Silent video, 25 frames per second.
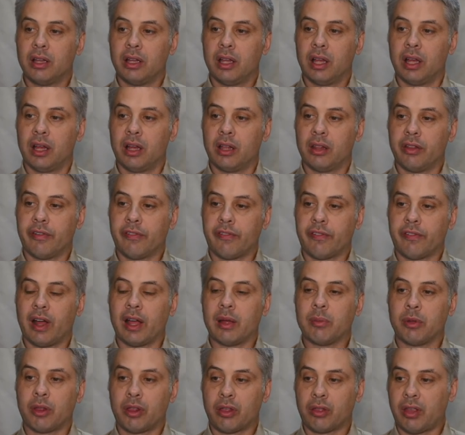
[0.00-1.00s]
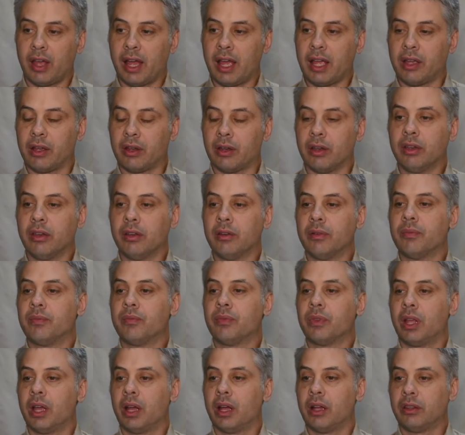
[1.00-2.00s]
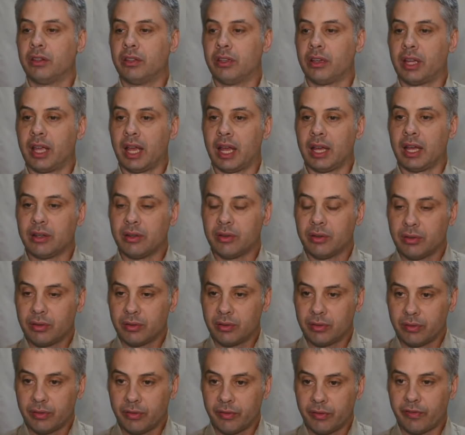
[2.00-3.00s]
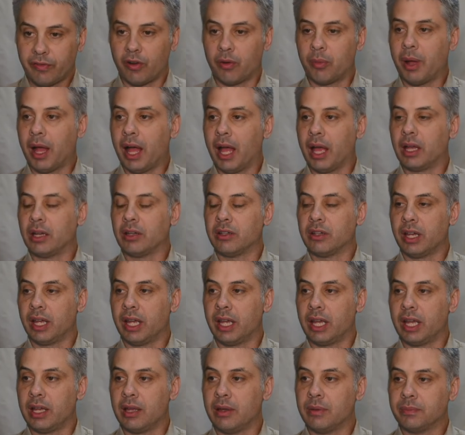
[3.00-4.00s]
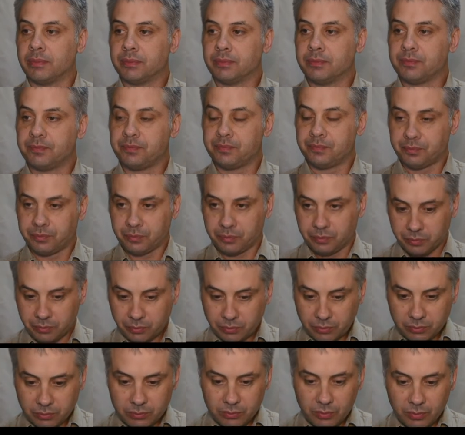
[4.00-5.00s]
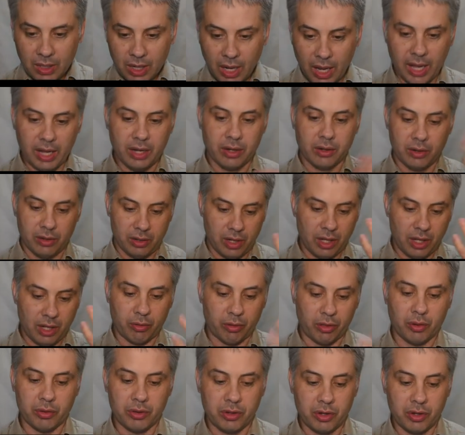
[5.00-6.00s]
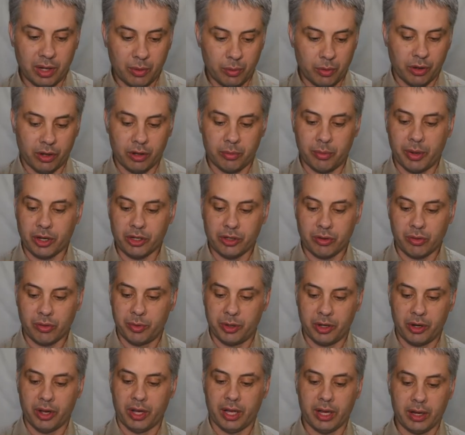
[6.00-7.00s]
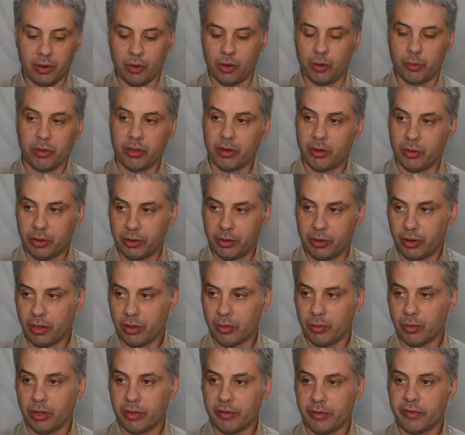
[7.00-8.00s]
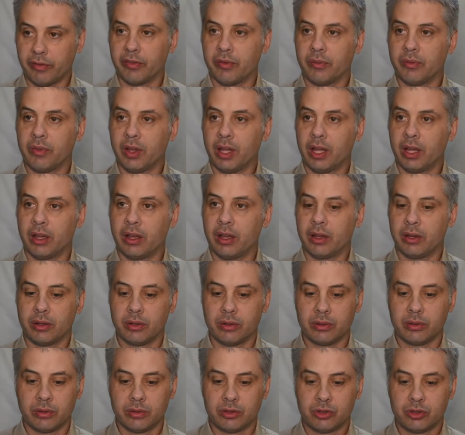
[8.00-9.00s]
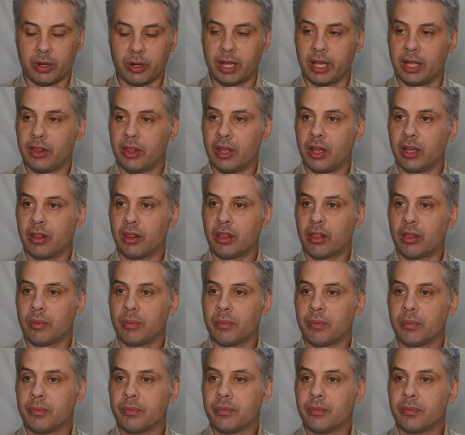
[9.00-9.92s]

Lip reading: the frame has taken to get from A to E. And as a result, the network can make sure we don't get loops and all those sorts of tricky things.